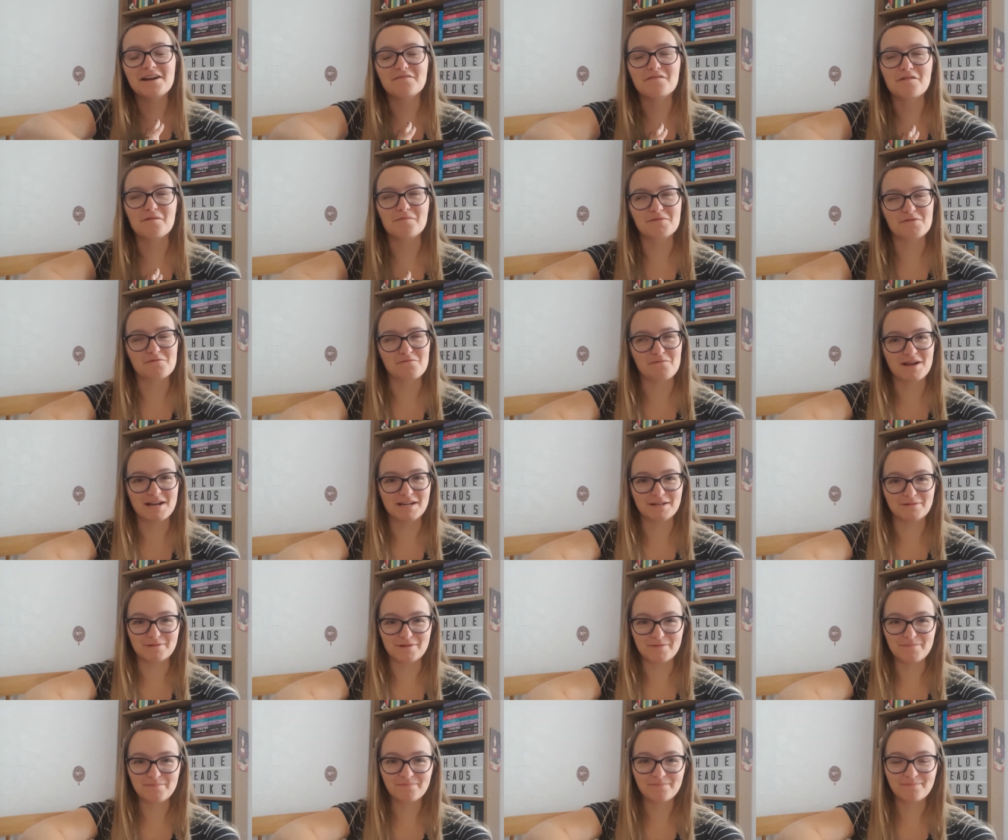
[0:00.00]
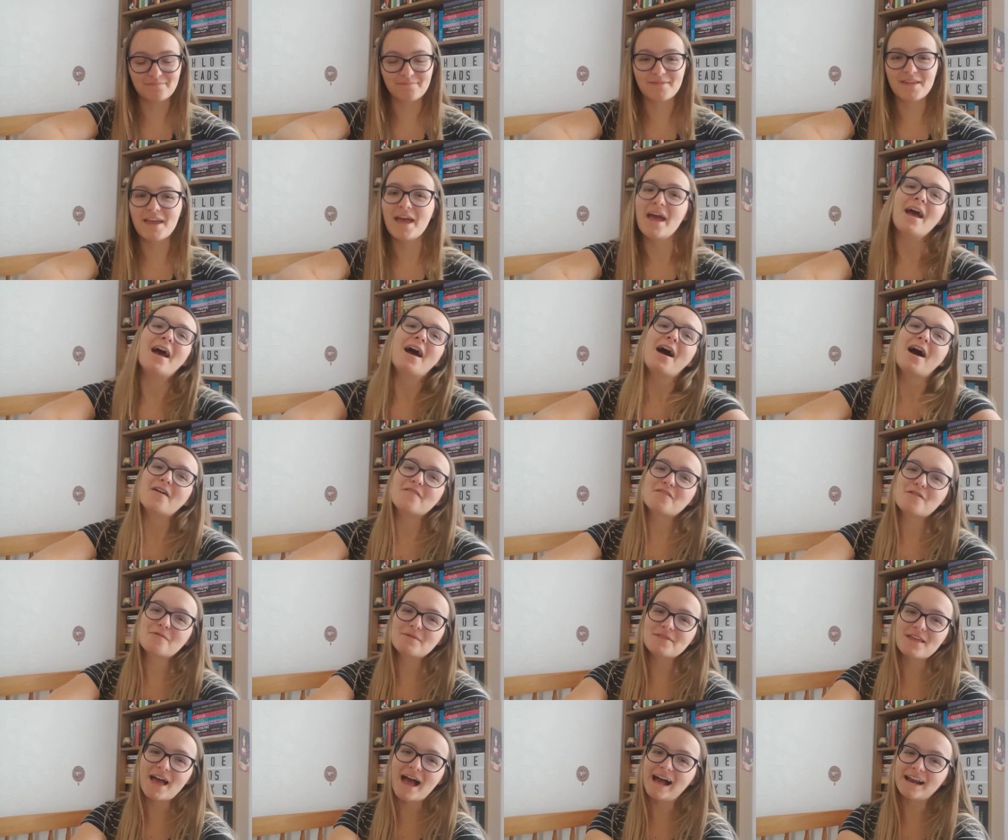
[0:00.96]
I've gone with a weird one. I've
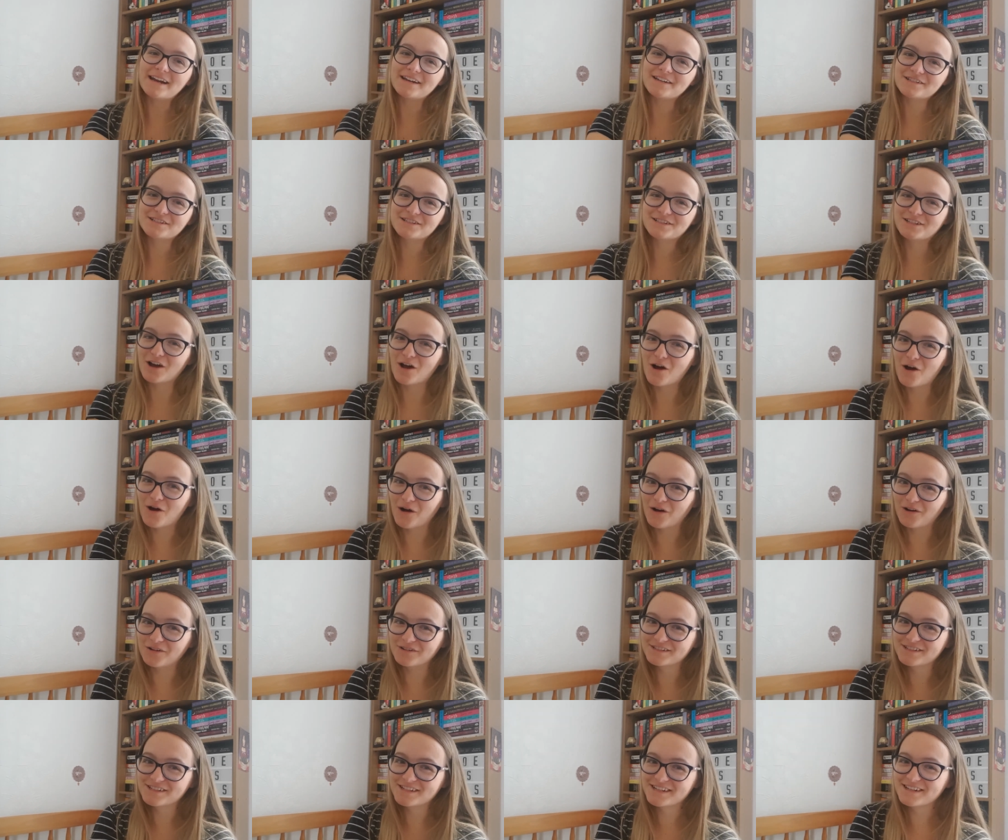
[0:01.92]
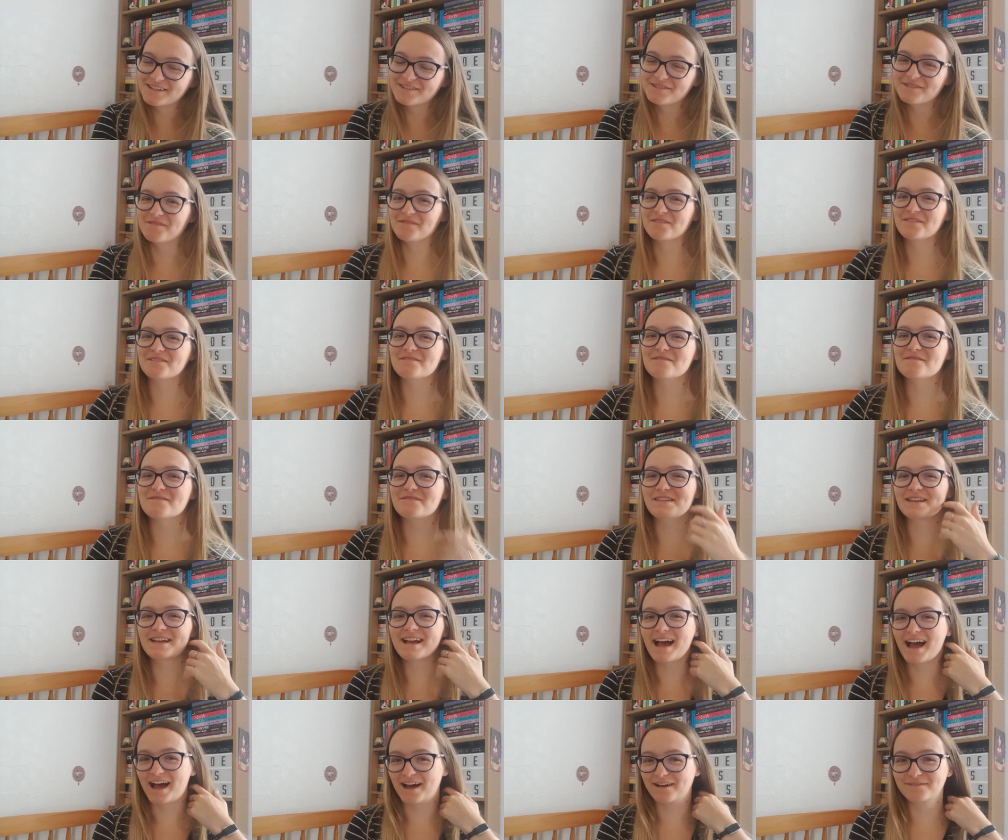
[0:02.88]
gone with Anna Todd, author of
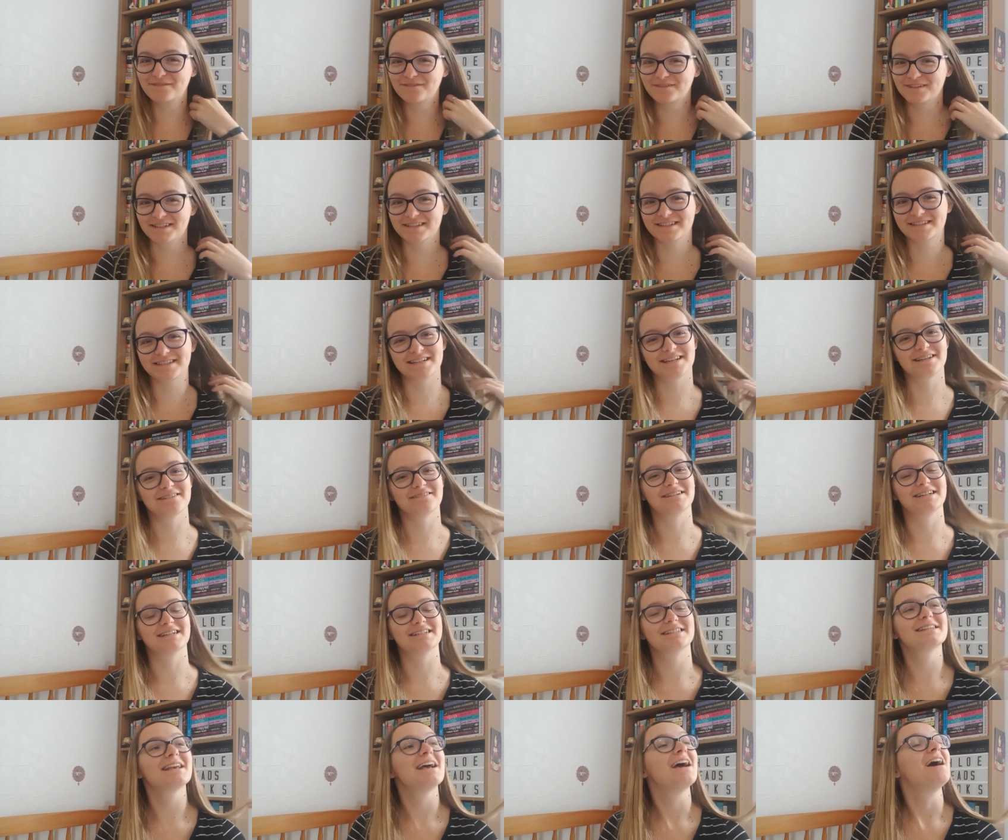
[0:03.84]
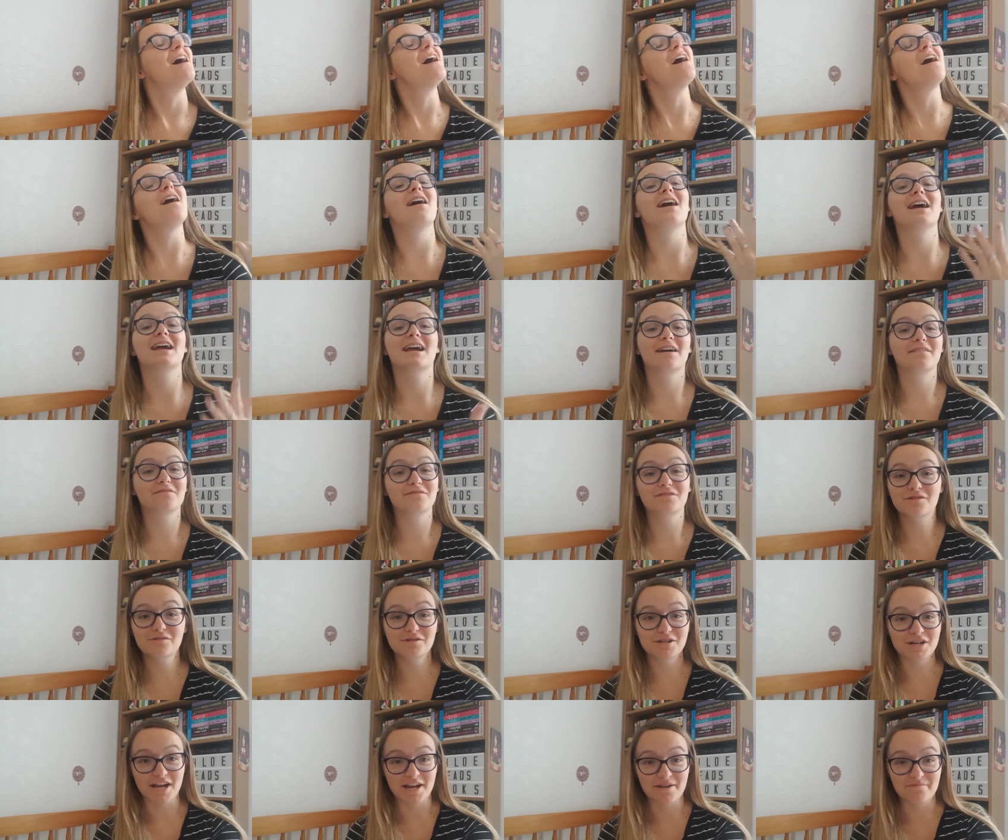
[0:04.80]
the After series. I have no
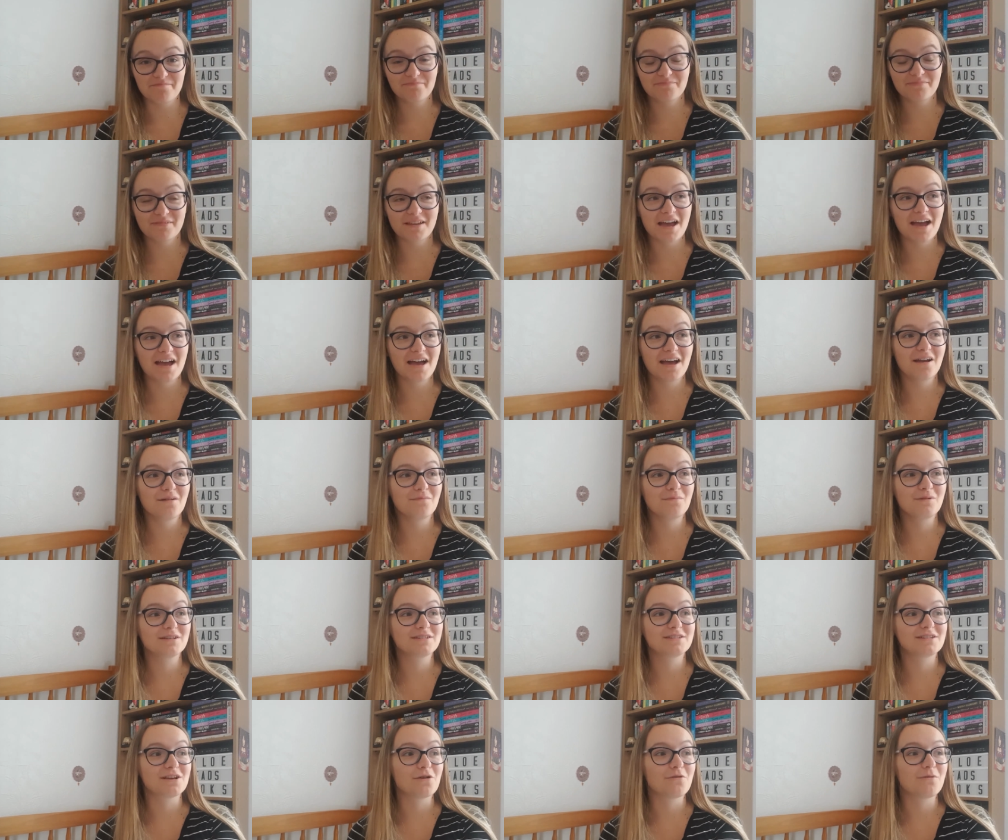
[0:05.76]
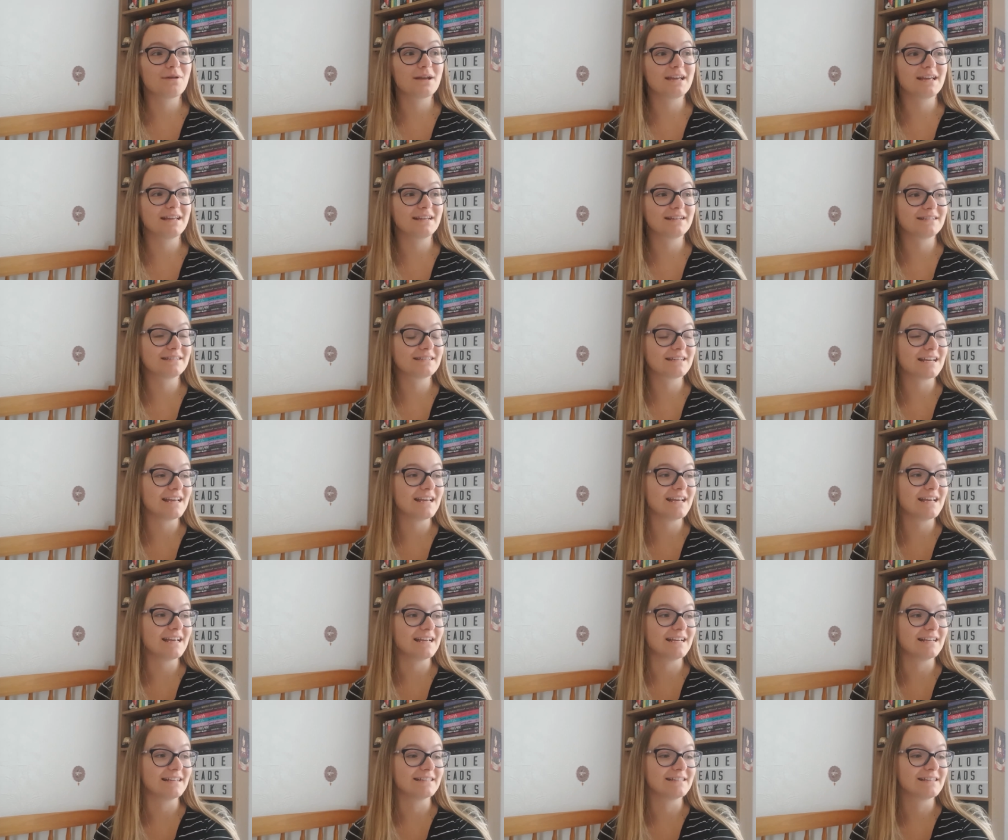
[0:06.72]
shame, um, so it
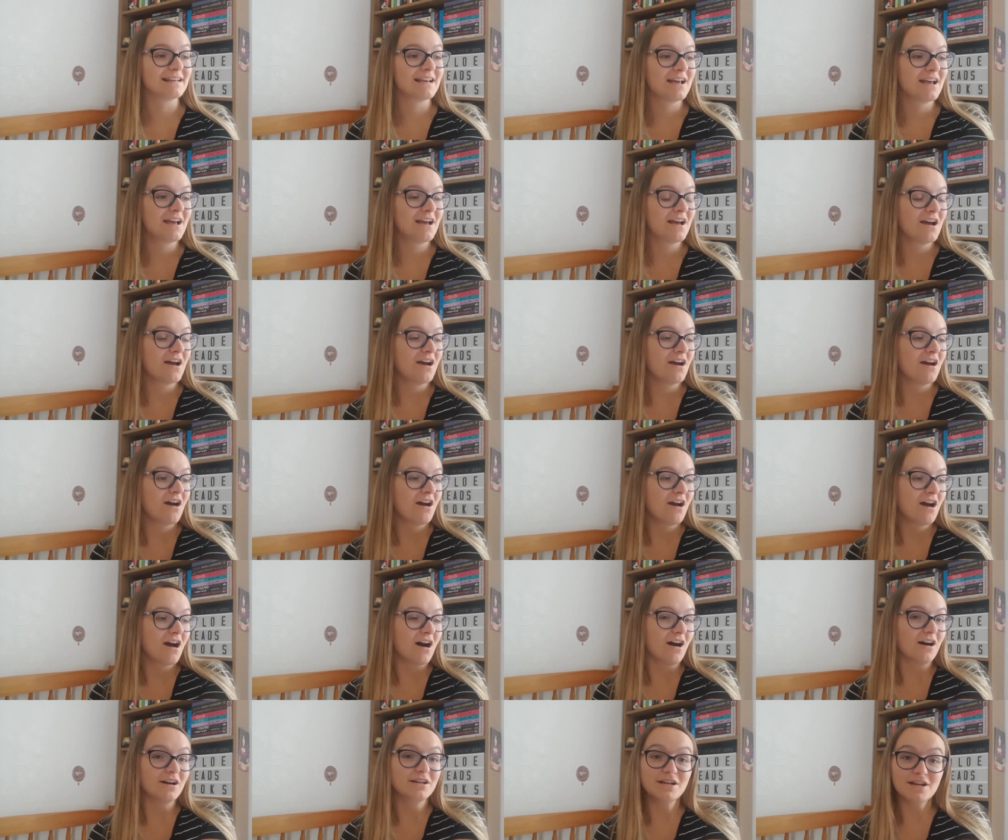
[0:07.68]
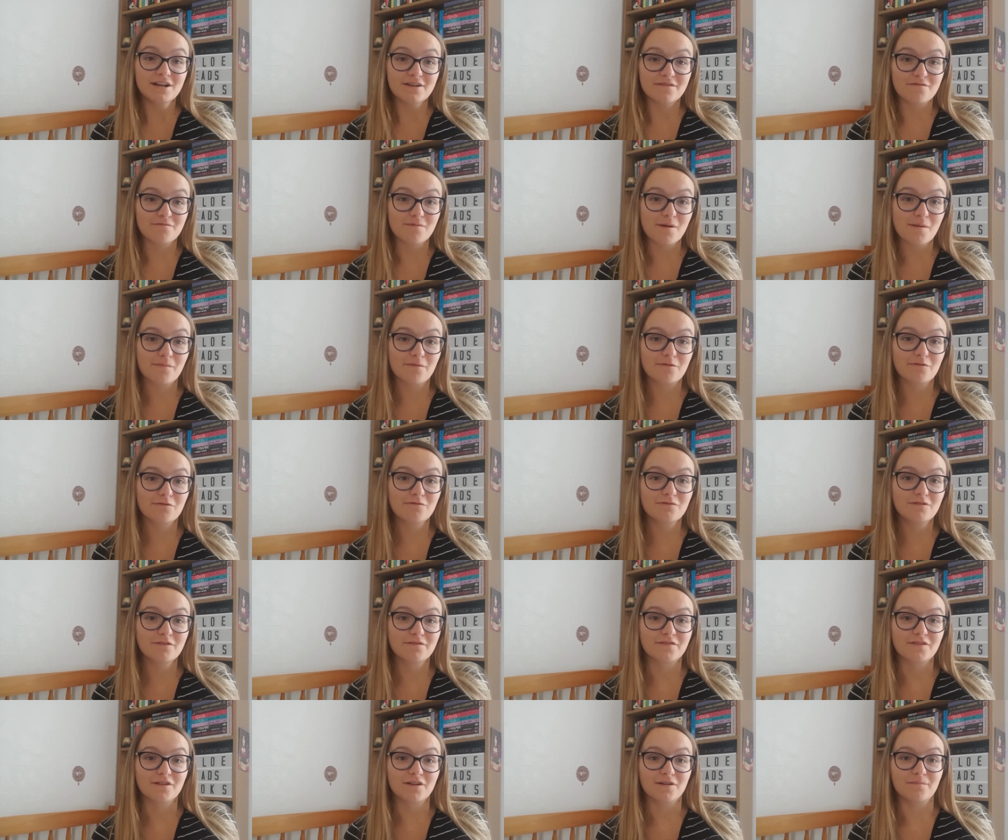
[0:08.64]
is, I don't even remember all
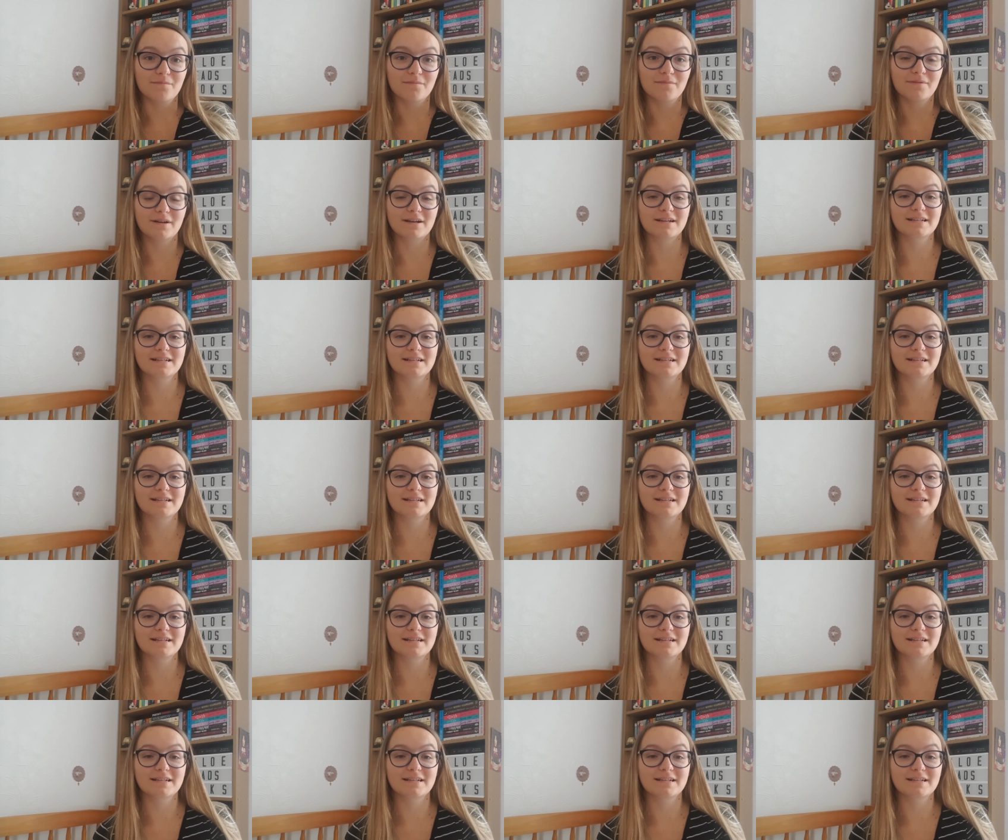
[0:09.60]
of them.